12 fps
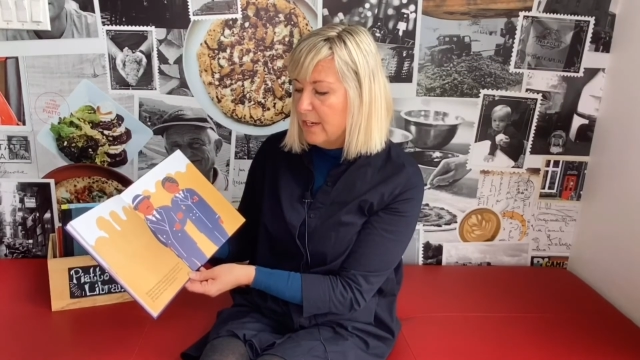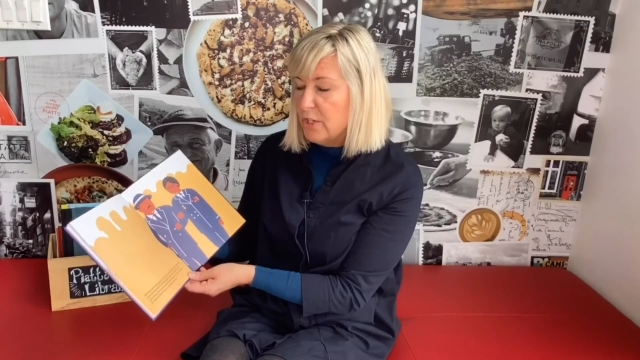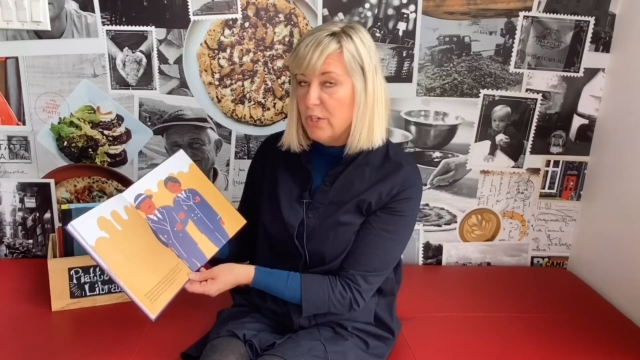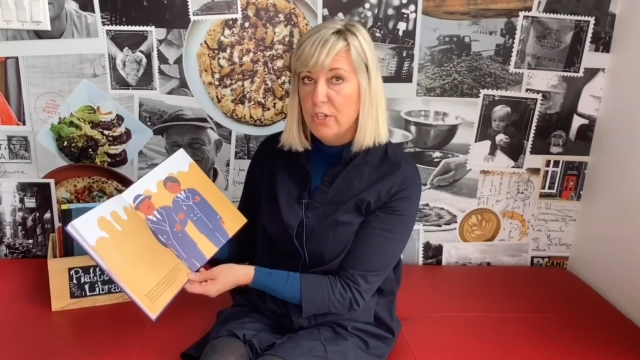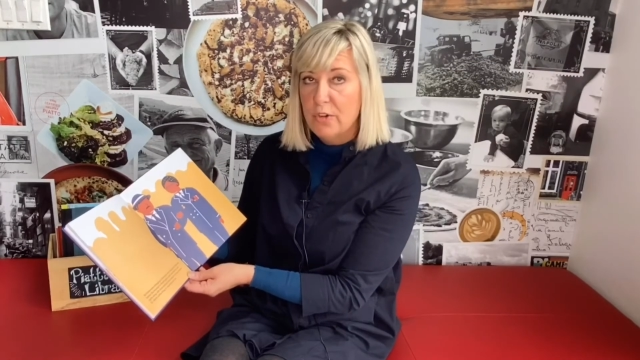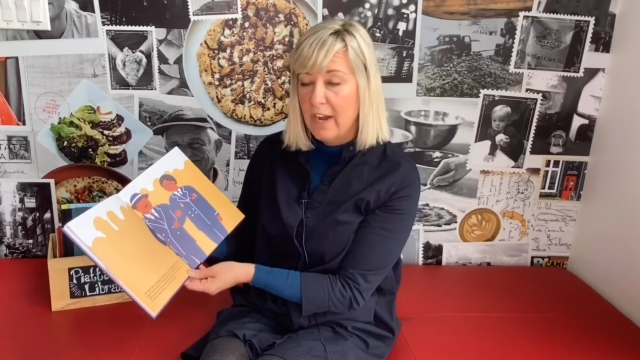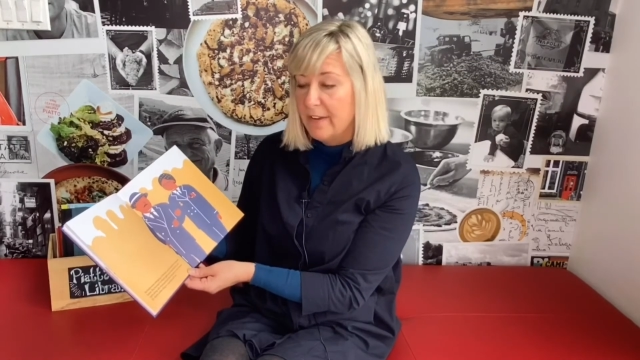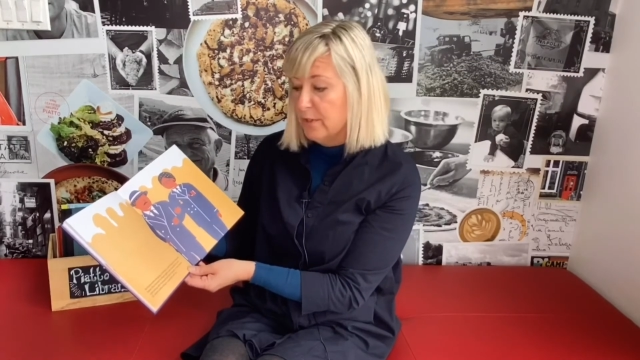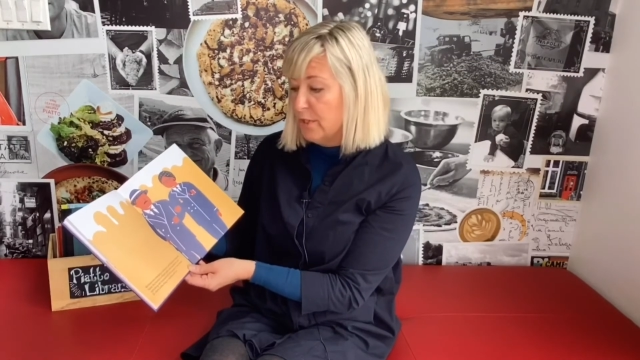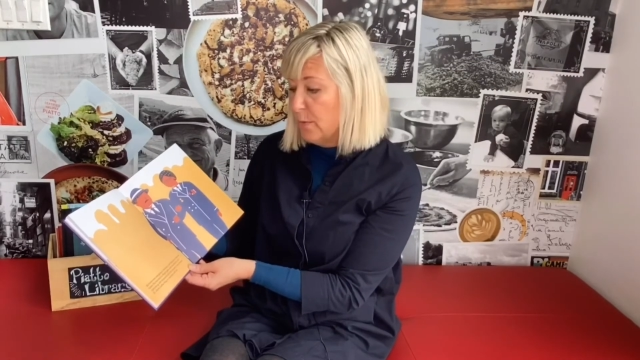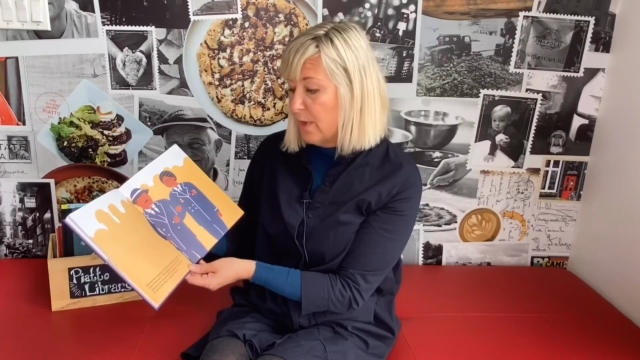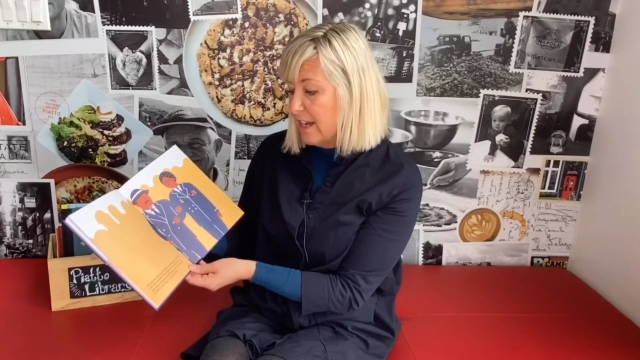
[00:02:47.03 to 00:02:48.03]
She
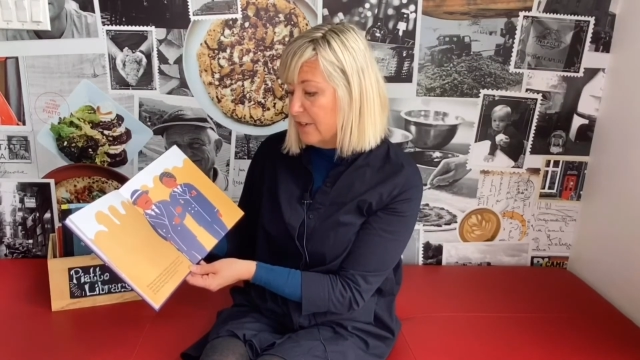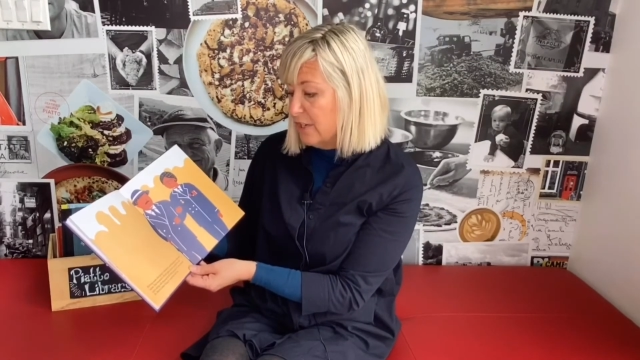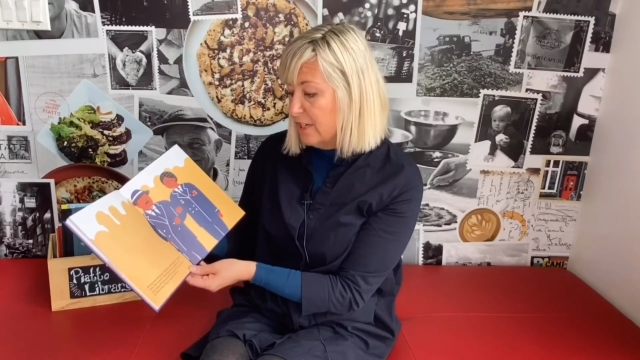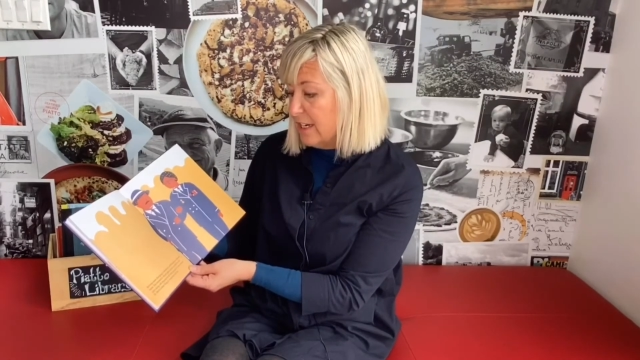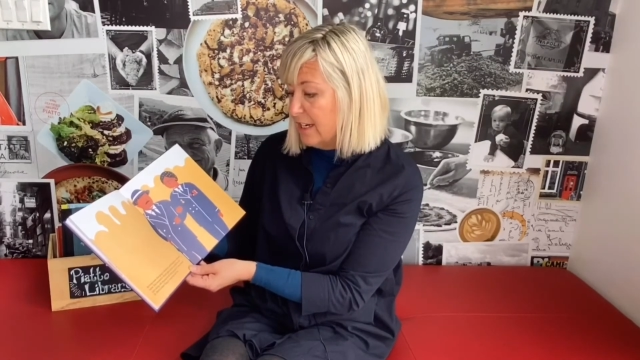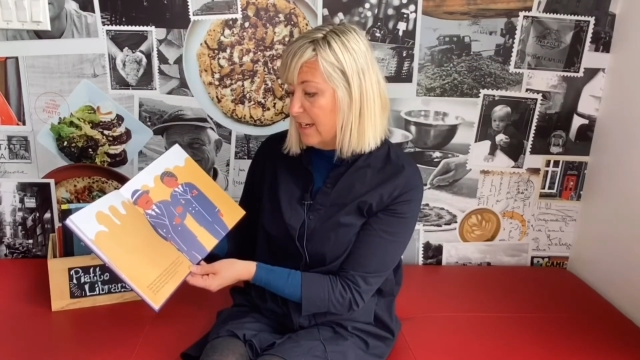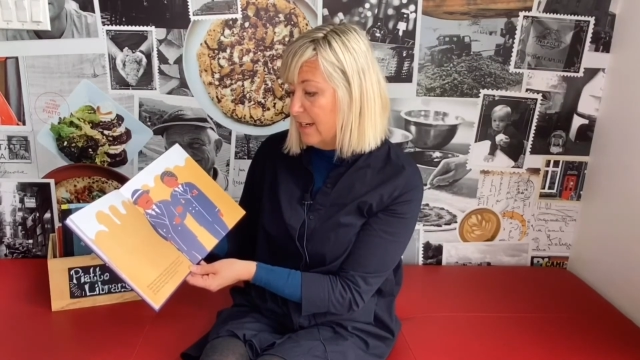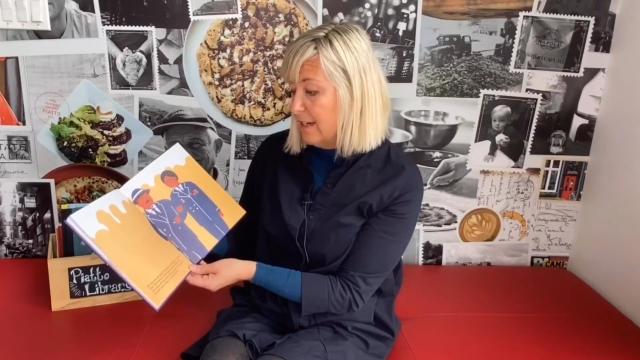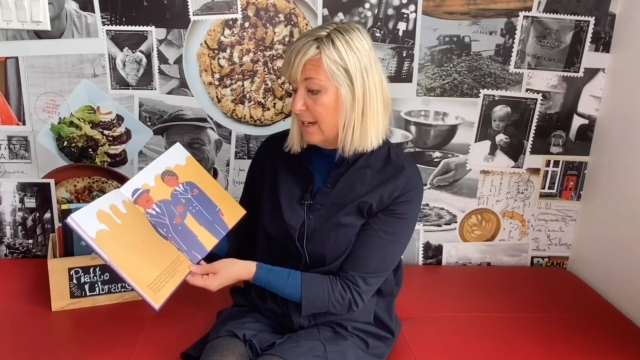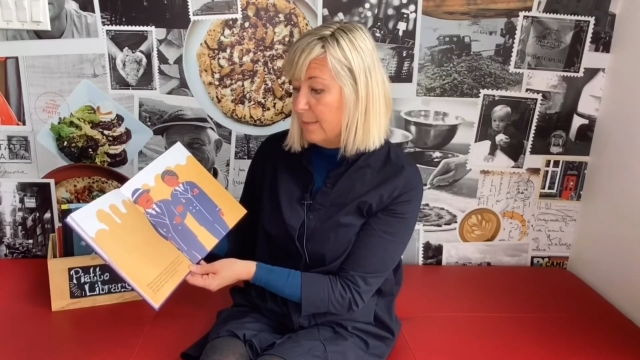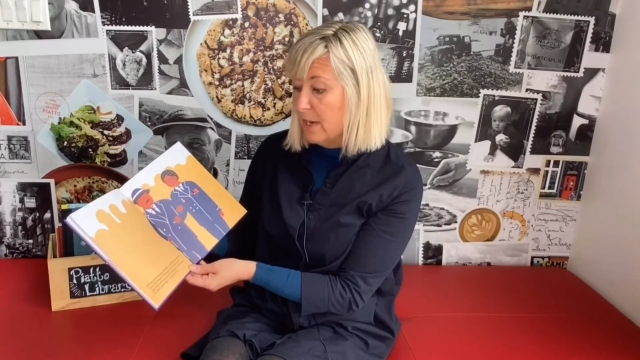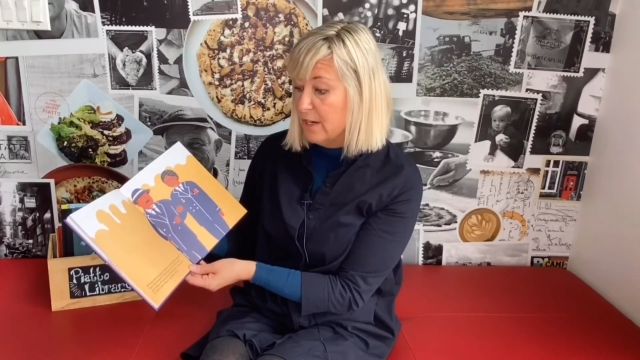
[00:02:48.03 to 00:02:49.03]
traveled to Washington
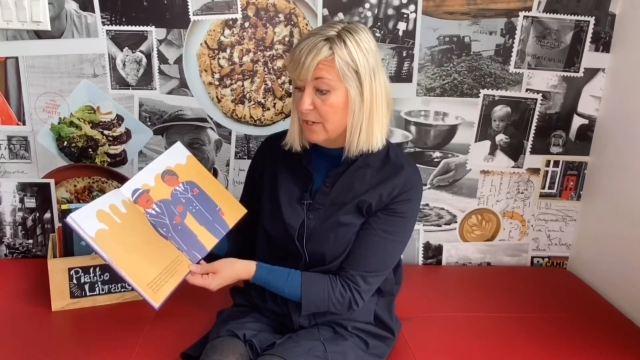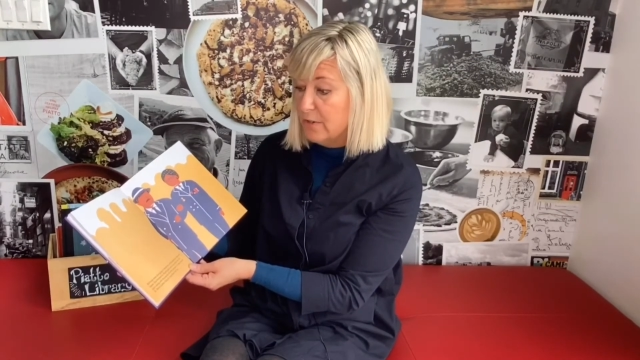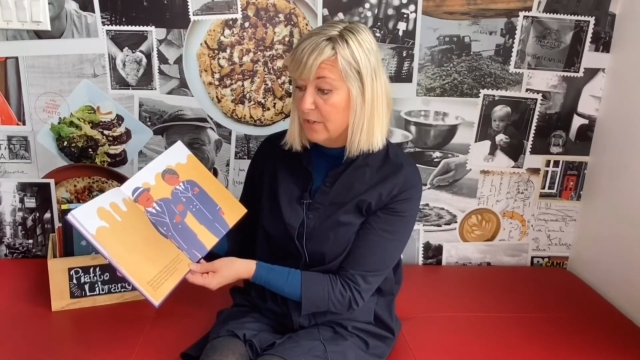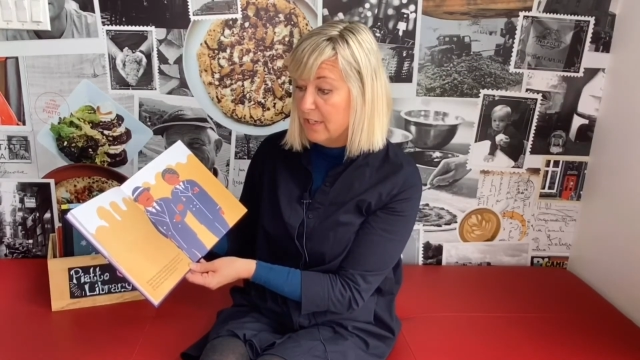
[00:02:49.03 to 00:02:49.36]
and marched for